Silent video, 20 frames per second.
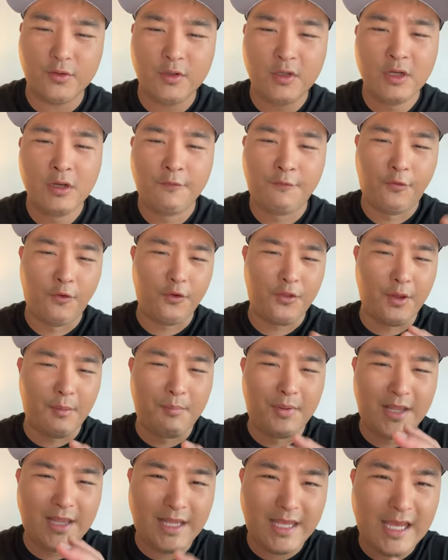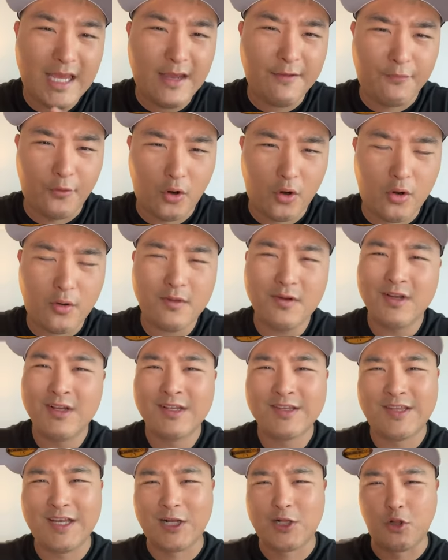For the believer,
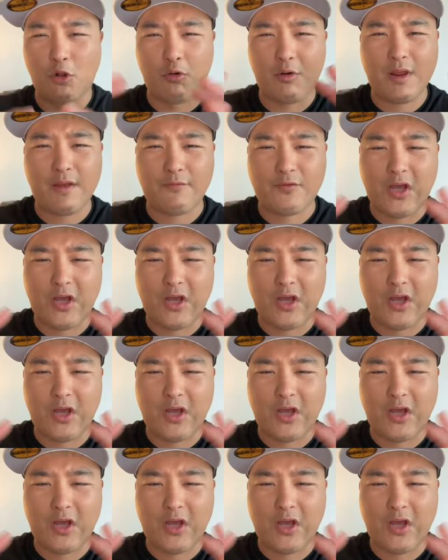the glory